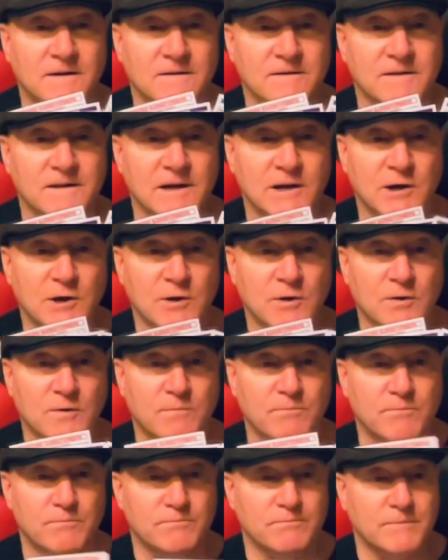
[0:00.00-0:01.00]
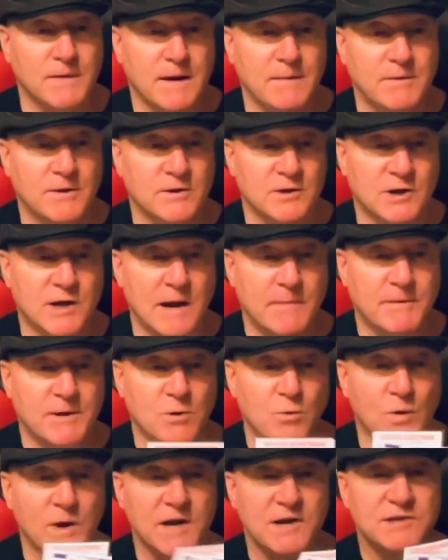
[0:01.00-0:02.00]
here maybe in the
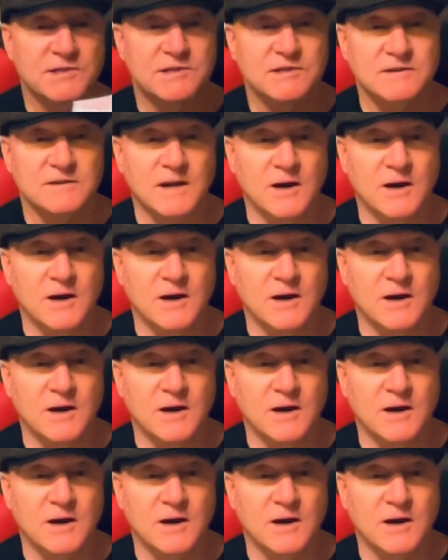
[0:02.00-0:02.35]
coming weeks.